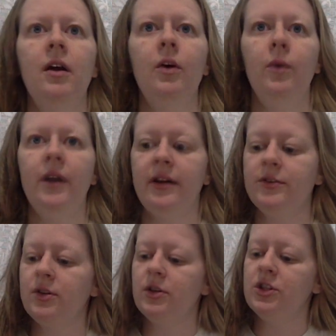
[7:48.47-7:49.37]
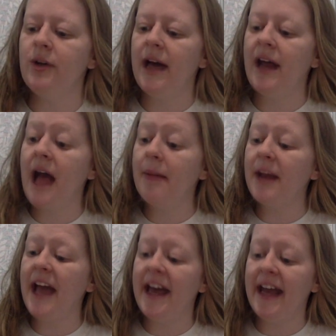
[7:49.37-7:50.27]
what else could you add? I'm going
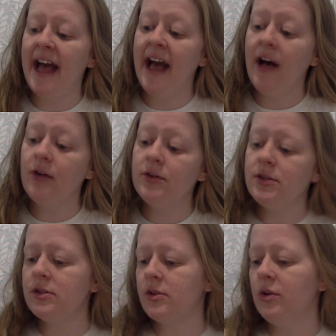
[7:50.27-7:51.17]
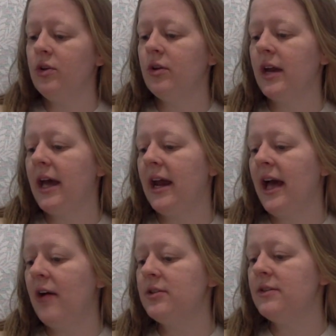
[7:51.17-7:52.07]
to add a house, so you can add a
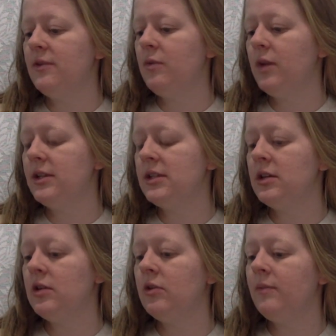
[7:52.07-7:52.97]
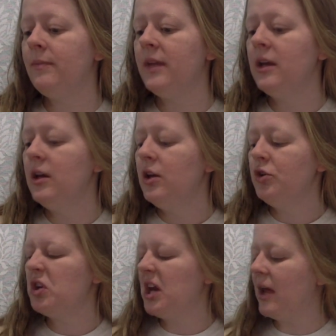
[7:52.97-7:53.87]
house if you want to. You
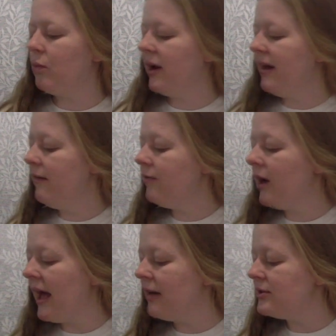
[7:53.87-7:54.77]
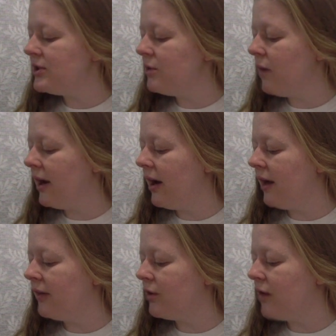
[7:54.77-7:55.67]
can add whatever else you want on
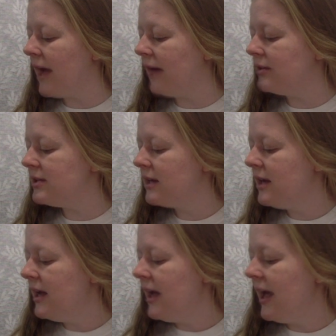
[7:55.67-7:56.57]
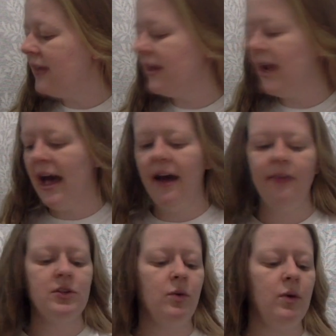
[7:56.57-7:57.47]
the ground. And then
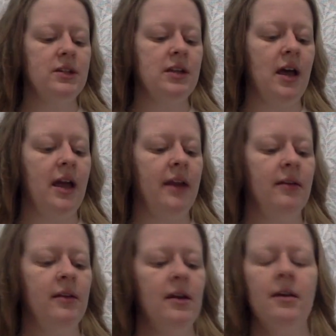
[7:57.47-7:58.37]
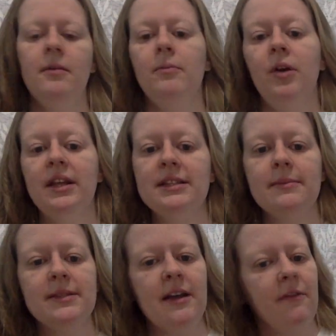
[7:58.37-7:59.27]
after we're done putting some
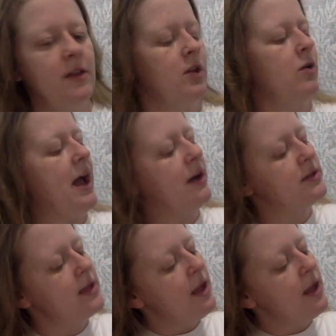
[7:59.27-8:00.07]
stuff on the ground,